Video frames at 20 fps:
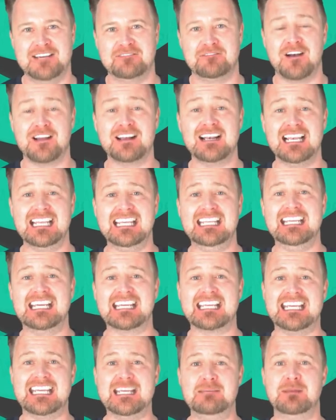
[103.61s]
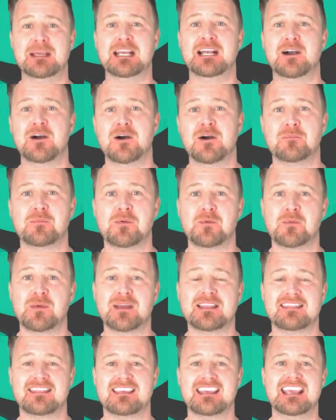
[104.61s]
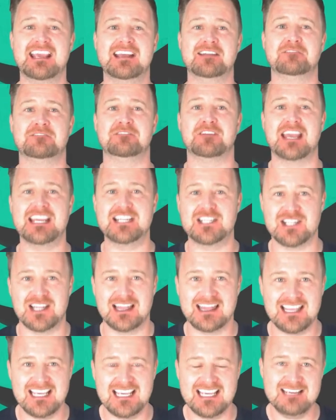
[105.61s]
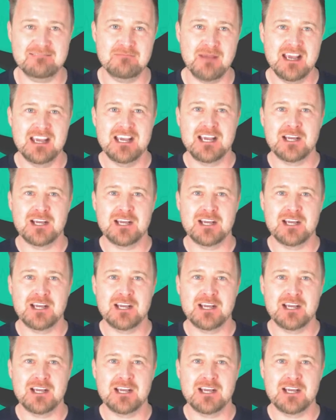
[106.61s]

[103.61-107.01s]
Finally, keeping up with the inflation theme,